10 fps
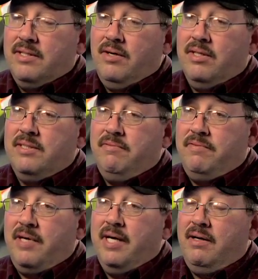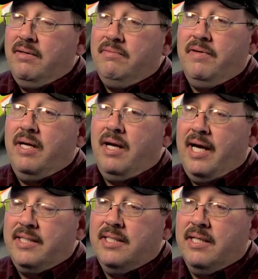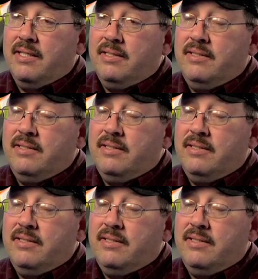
caused a final fatal accident,